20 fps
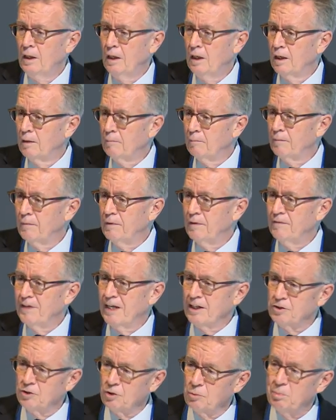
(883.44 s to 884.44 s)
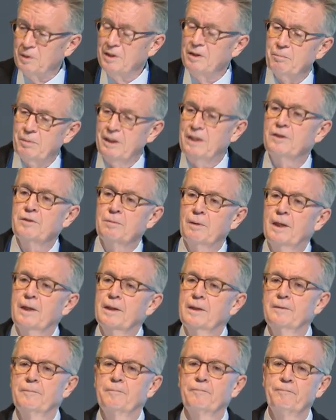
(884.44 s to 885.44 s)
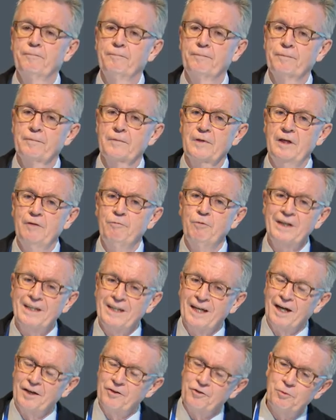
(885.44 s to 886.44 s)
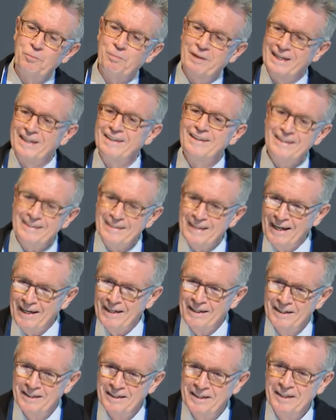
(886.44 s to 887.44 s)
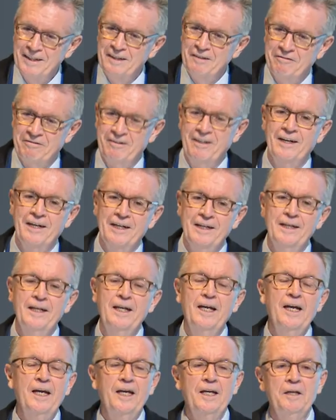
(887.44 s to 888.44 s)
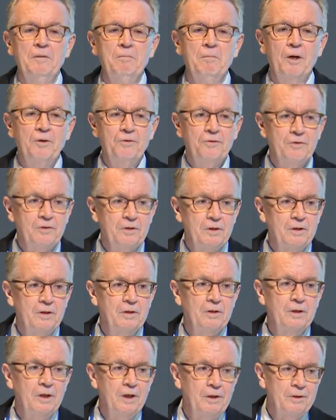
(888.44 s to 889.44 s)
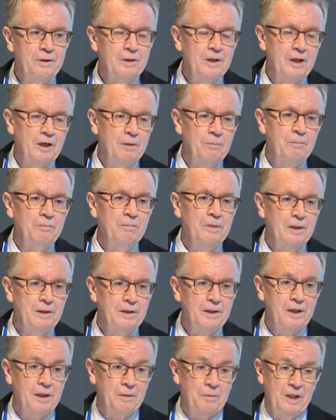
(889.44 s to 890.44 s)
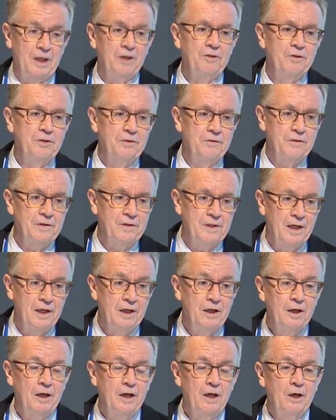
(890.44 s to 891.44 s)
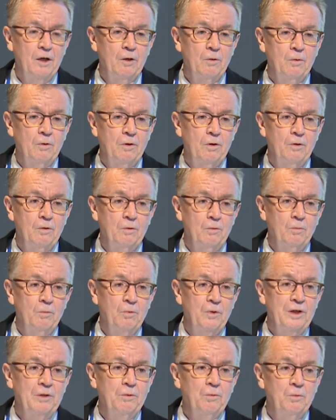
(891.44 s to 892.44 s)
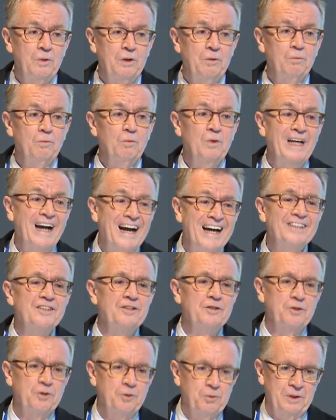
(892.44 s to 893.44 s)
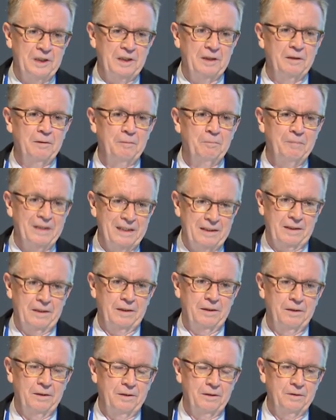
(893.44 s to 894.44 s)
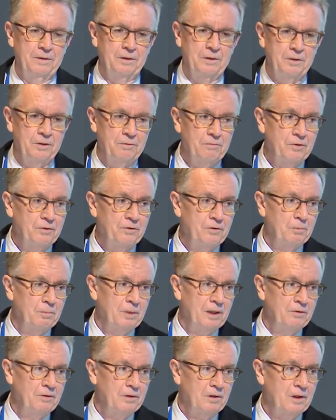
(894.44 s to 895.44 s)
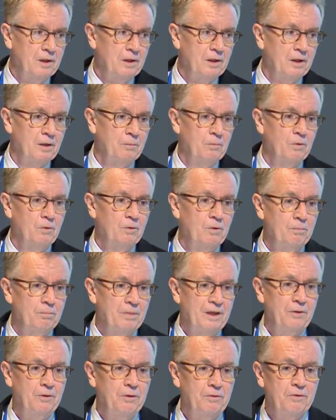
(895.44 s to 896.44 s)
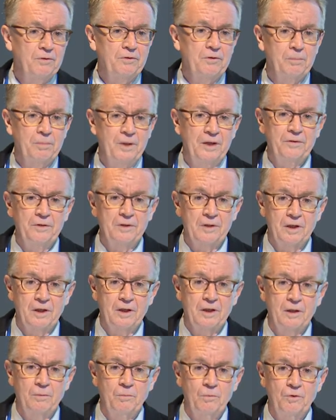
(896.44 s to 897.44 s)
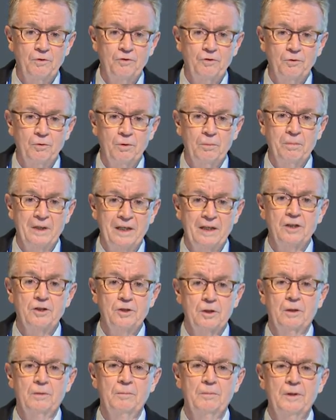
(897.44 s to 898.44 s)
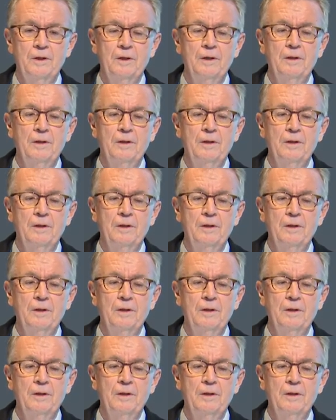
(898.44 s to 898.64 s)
That should be the benchmark. If we can't do better than that, fine. In most low-income, middle-income countries today, we aren't doing better than universal basic income. But universal basic income would do a better job.